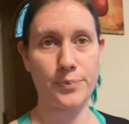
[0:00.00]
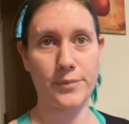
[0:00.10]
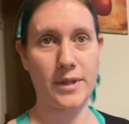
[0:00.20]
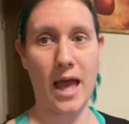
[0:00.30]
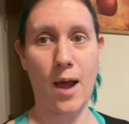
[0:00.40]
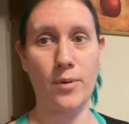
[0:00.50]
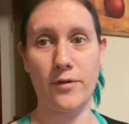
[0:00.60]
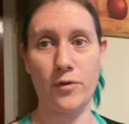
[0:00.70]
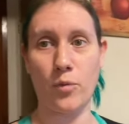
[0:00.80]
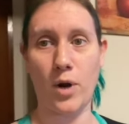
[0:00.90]
yeah, I wouldn't
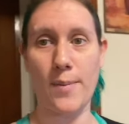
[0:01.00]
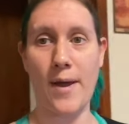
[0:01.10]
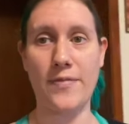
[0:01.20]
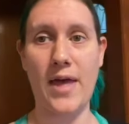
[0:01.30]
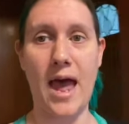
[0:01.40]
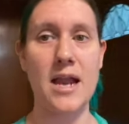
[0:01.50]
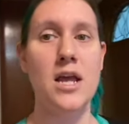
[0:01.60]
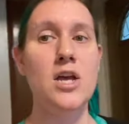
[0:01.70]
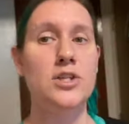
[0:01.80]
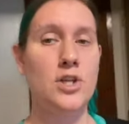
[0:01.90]
even worry about that.
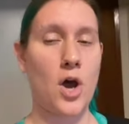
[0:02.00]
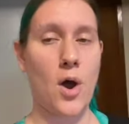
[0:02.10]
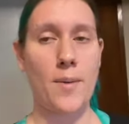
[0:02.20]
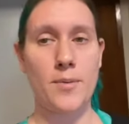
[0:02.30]
So I'm